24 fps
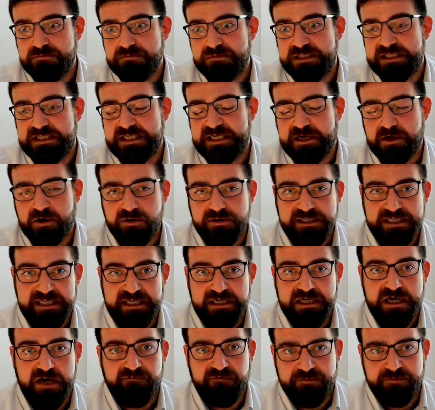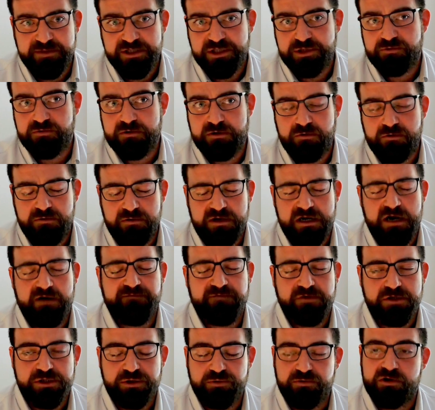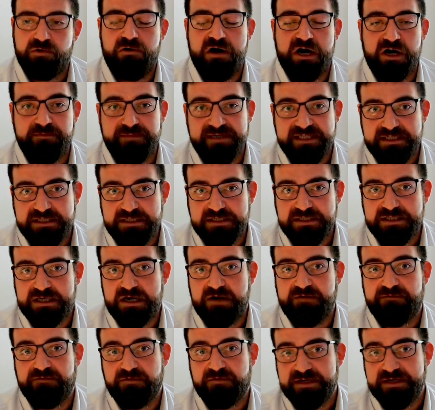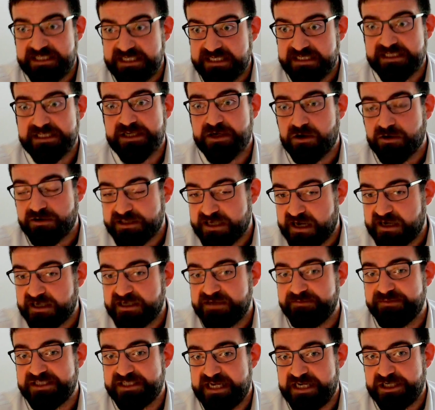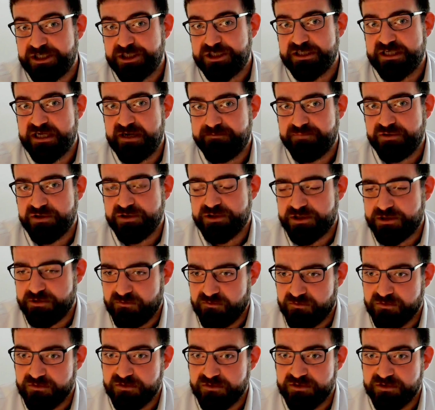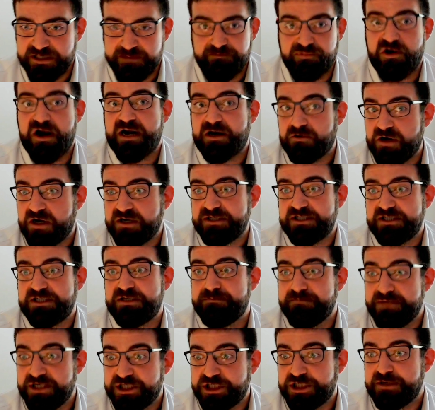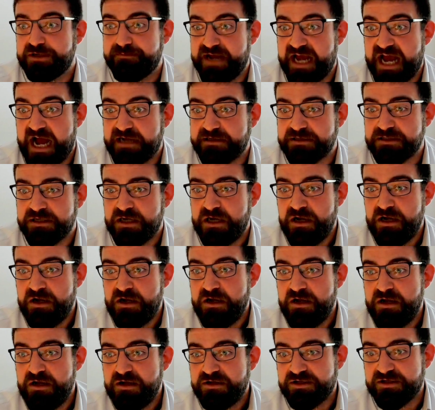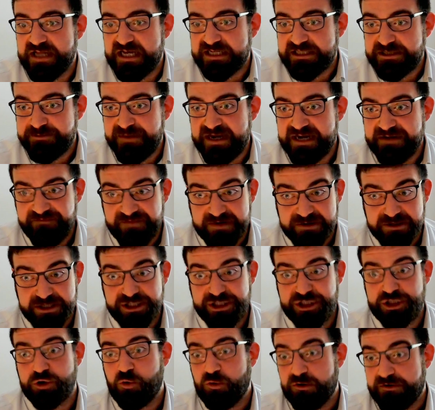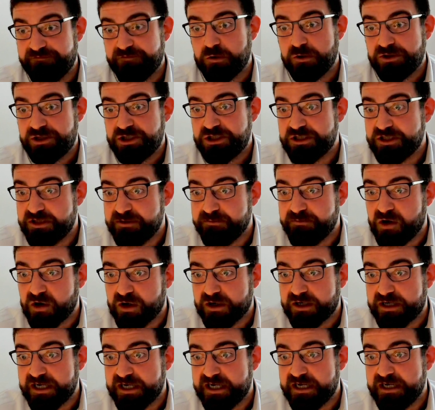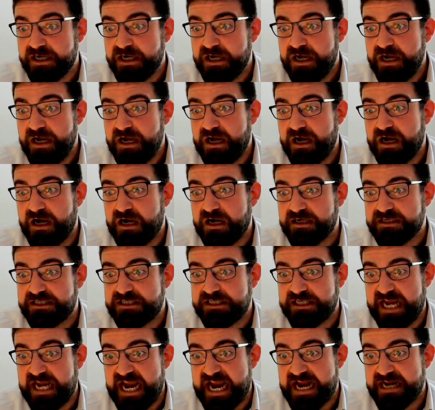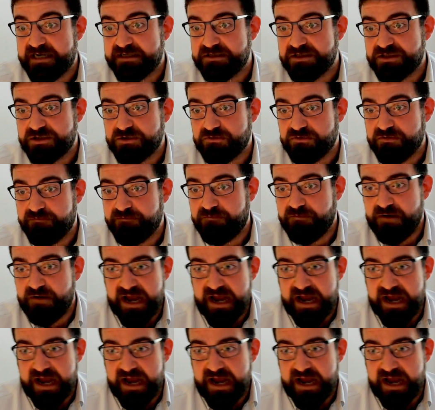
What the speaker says: CRD, coverage requirements, discovery, DTR, documentation, templates and rules, and prior auth submission paths. So that's my very short version of the market. scan and sort of